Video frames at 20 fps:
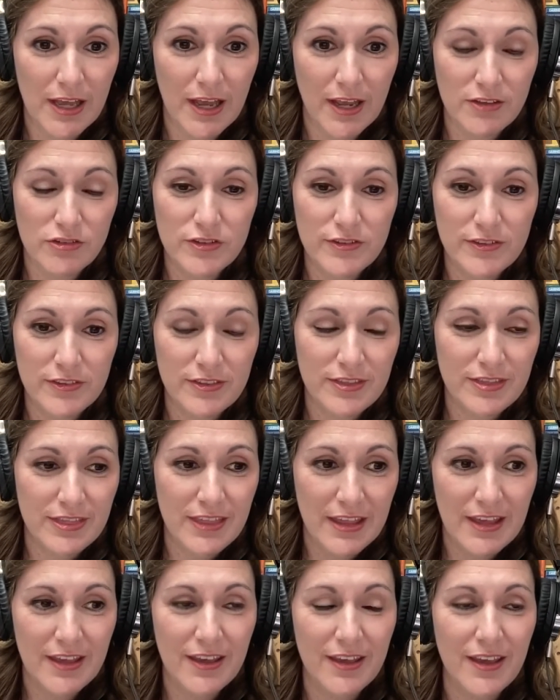I just
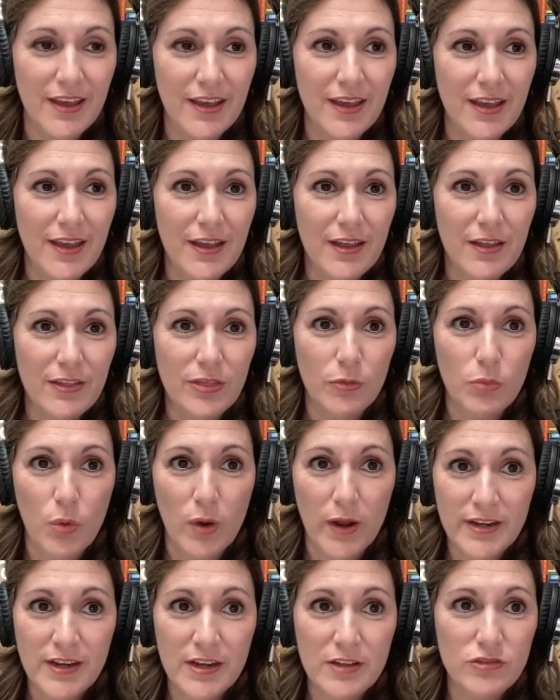think the
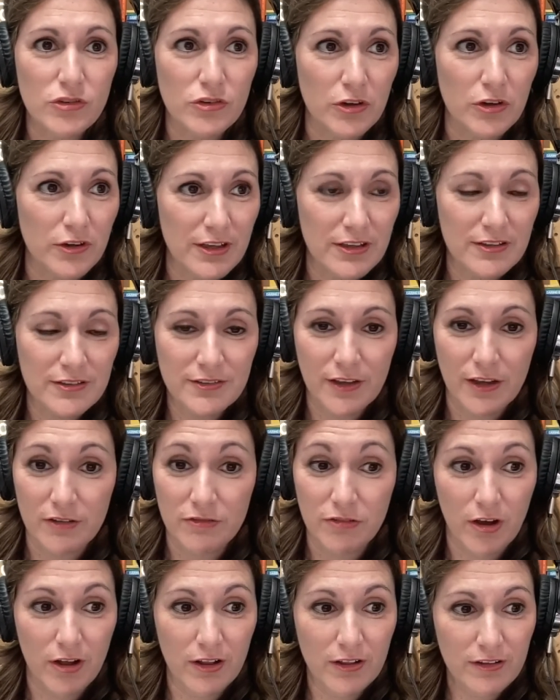winding journeys of
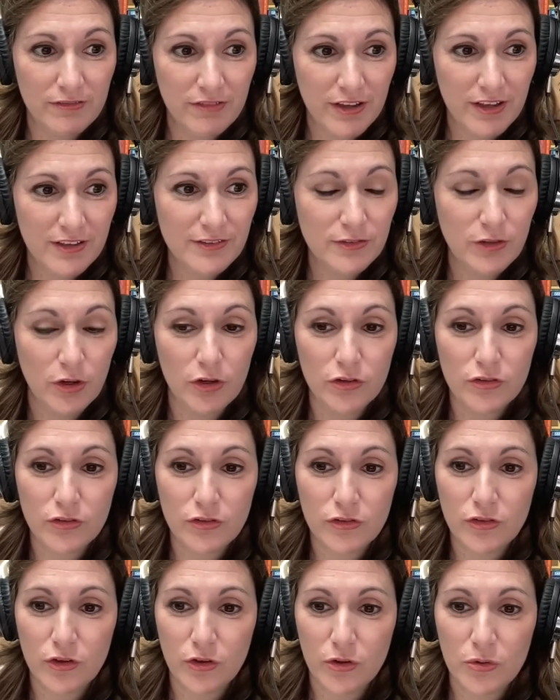all of us are
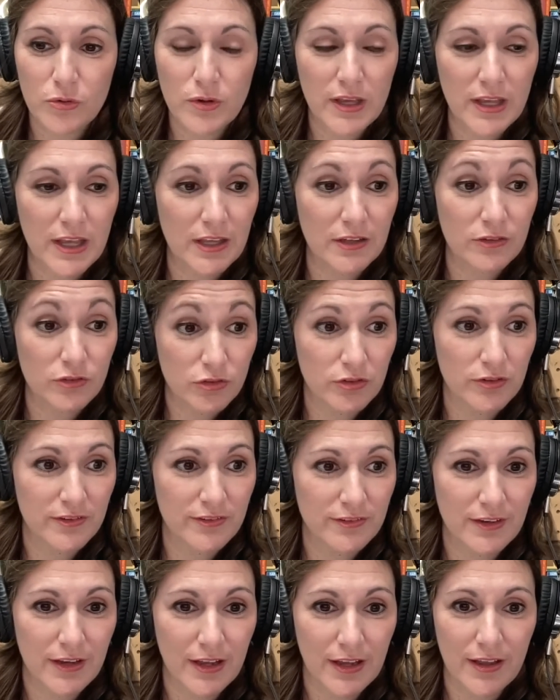so
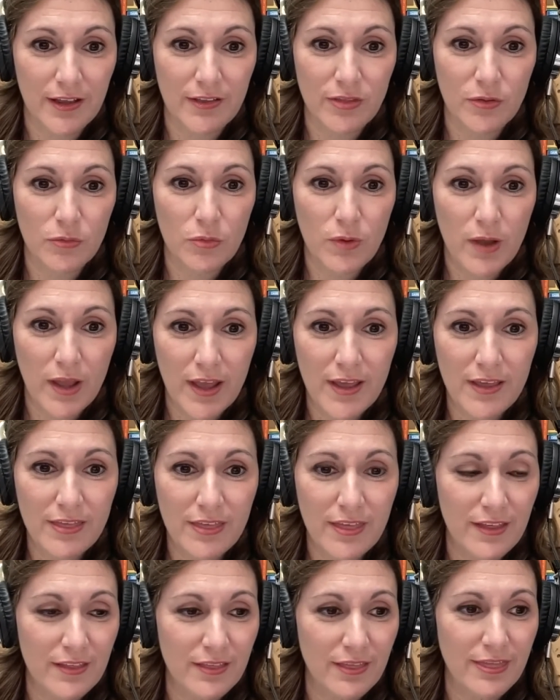interesting, and the way
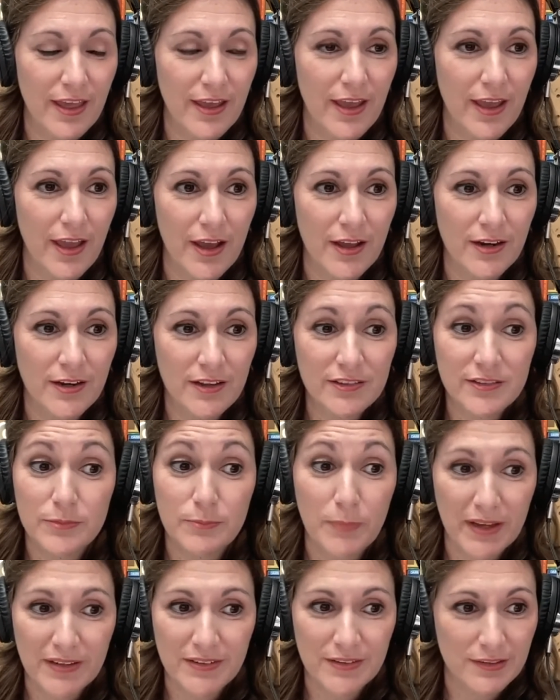that they
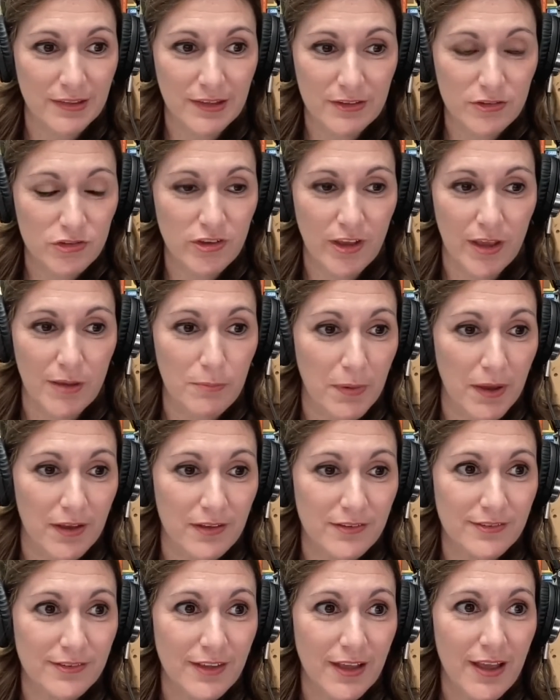unexpectedly shape
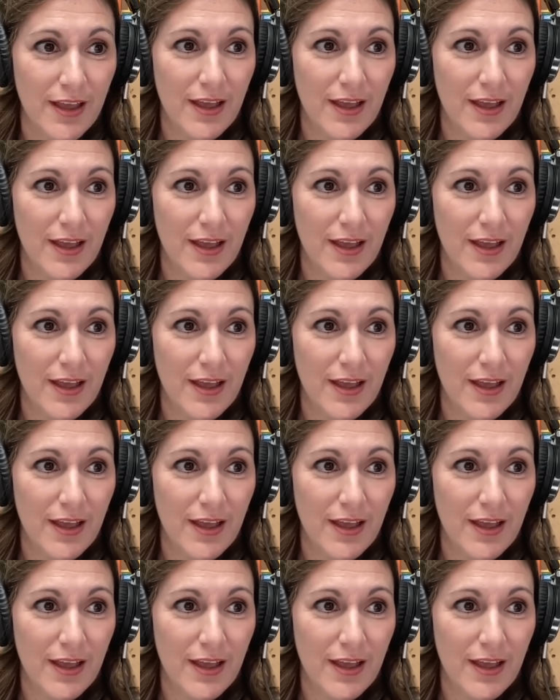us,